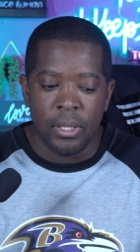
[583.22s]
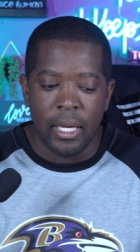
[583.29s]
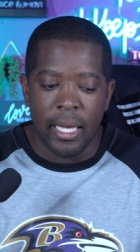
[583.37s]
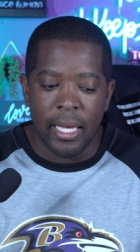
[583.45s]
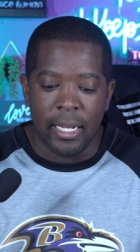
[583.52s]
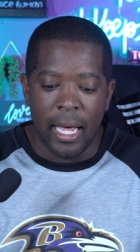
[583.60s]

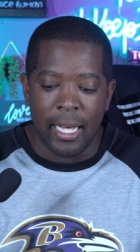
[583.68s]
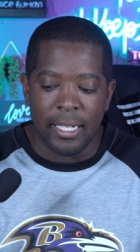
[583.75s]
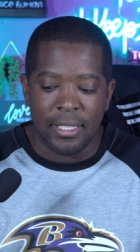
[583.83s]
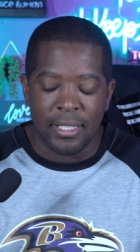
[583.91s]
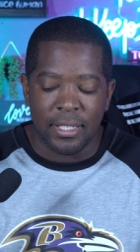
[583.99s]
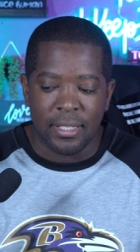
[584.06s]
and I
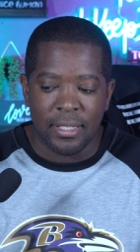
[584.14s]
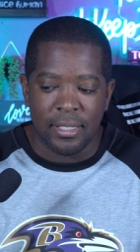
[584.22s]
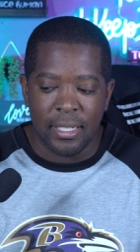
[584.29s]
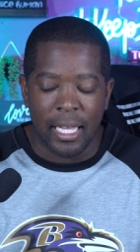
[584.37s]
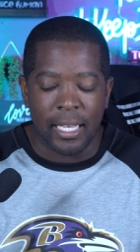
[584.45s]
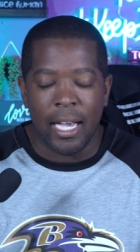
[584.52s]

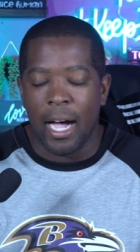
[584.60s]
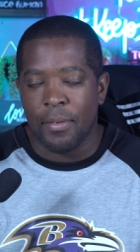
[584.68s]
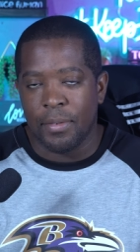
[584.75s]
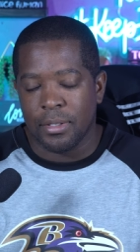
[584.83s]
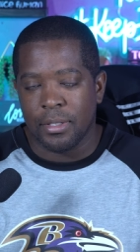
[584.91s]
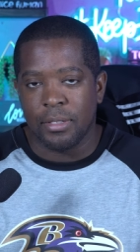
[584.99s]
just, like,
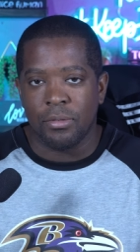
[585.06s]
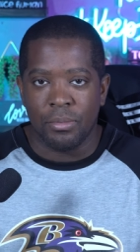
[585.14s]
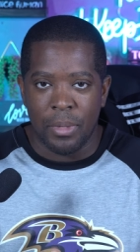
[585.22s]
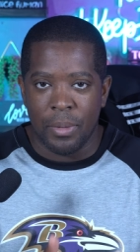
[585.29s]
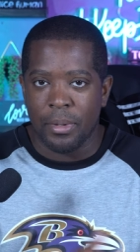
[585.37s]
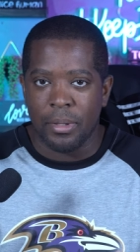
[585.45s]
obviously
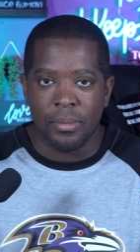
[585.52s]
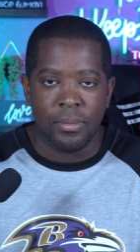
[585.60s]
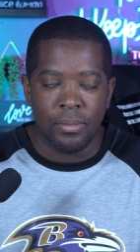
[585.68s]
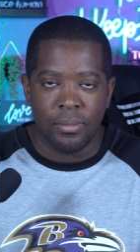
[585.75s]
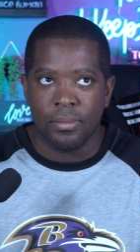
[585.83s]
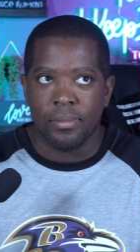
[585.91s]

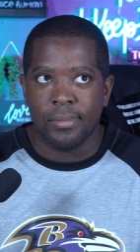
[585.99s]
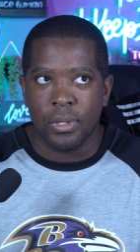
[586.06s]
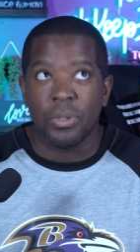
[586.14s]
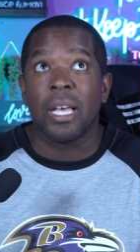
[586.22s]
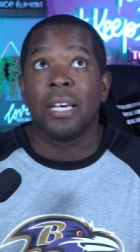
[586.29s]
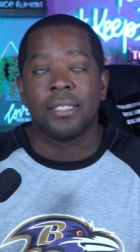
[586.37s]
remember
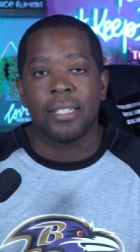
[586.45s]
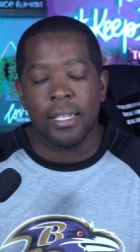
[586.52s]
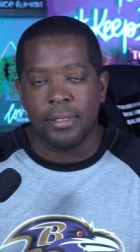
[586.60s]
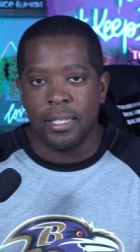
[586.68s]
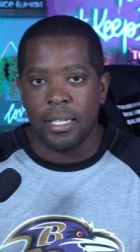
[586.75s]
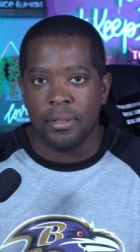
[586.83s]
two thousand
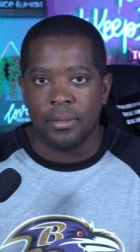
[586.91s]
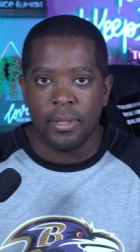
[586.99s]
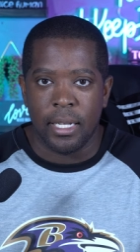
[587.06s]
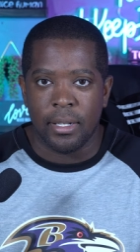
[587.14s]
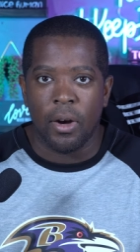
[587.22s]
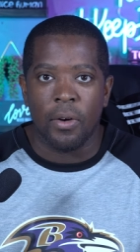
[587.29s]
nineteen,
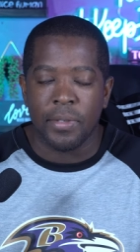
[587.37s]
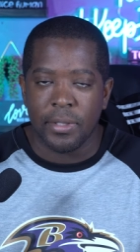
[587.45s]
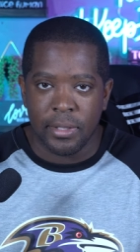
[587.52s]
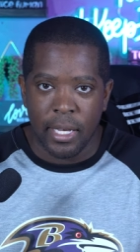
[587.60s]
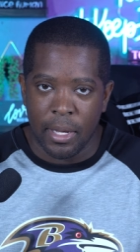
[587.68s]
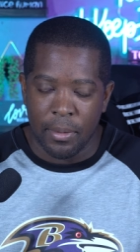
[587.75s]
that
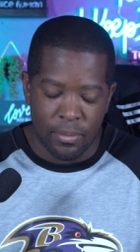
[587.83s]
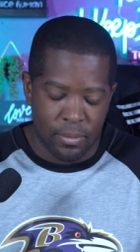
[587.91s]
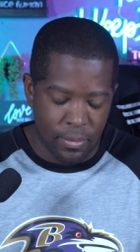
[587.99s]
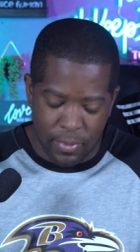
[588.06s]
Dolphins game,